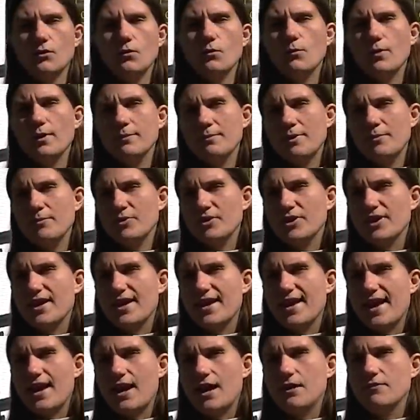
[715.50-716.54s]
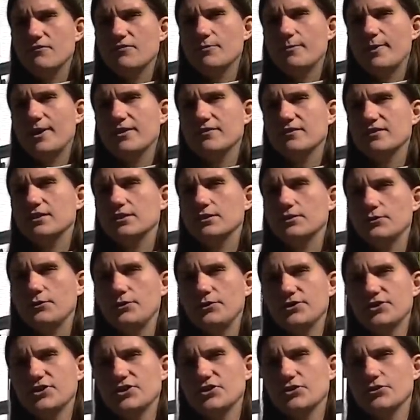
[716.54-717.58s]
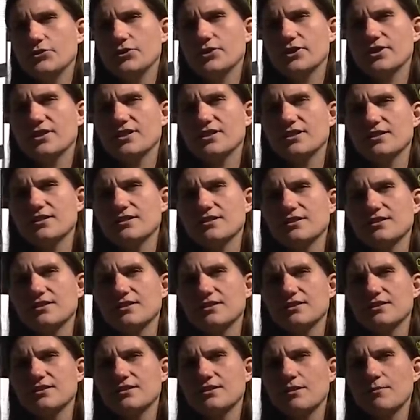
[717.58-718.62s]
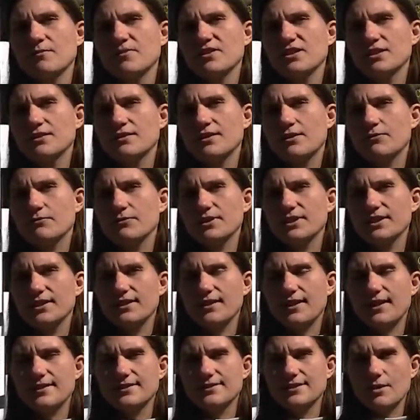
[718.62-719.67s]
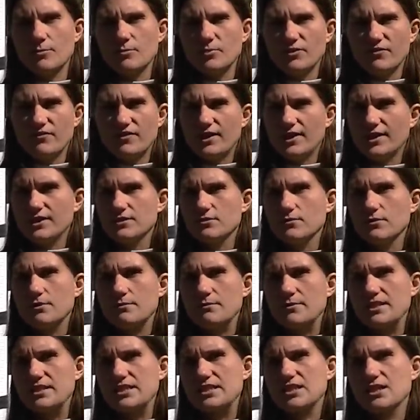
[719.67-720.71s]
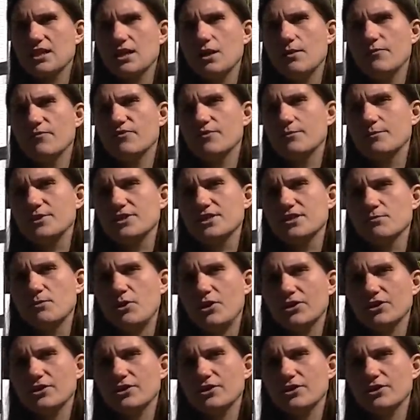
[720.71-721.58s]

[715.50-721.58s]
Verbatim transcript: One memory I have about the old store is something that really exemplifies what it means to come from a small